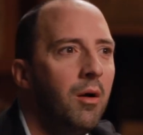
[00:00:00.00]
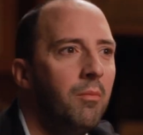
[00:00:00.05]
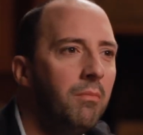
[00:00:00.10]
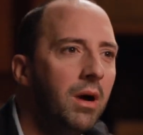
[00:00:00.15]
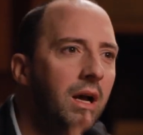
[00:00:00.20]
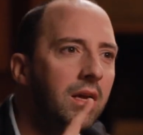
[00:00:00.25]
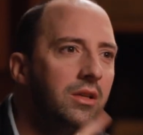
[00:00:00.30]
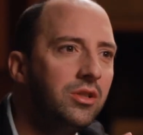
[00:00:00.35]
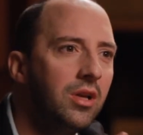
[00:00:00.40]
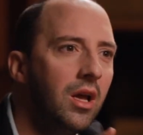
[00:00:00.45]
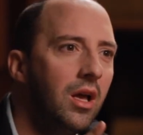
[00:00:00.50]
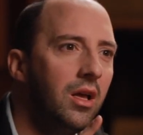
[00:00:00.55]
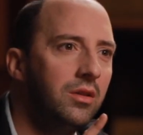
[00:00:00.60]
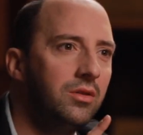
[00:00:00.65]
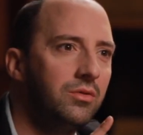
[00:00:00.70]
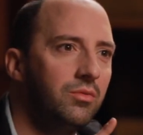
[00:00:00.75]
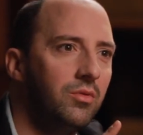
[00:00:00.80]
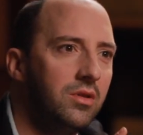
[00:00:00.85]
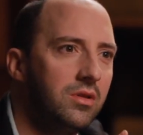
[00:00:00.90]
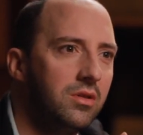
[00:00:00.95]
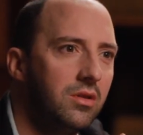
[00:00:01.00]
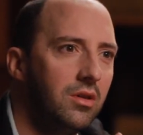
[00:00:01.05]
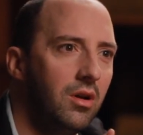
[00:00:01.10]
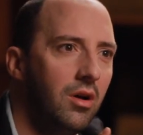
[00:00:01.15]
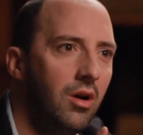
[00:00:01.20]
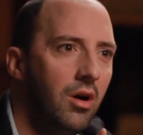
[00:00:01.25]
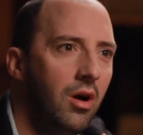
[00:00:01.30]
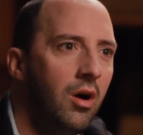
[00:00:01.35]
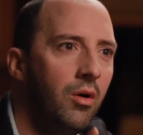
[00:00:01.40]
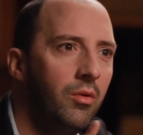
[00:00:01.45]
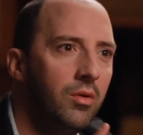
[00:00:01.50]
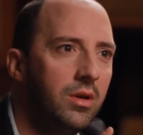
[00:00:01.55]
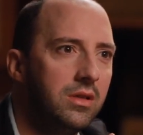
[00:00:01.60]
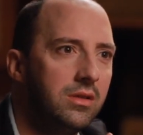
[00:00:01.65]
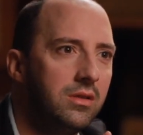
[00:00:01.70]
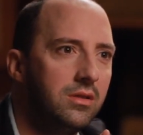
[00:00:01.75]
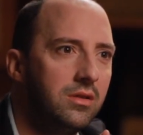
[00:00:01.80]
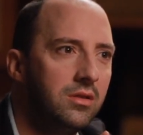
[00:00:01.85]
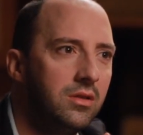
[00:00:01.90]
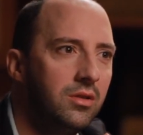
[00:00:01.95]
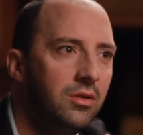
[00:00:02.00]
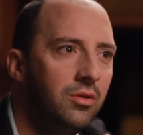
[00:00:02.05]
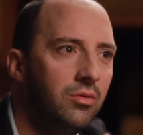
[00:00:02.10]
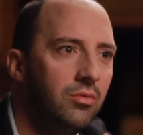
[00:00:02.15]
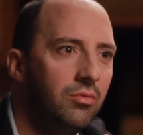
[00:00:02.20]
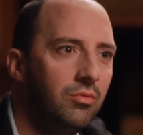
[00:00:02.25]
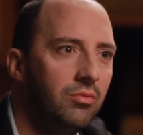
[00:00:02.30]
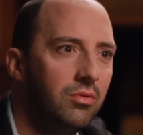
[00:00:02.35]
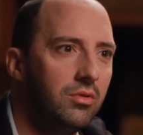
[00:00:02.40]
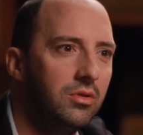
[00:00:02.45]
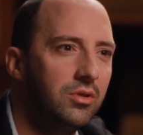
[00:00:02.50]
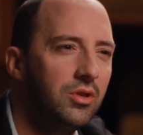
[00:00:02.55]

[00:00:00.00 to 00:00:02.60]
My challenge was always to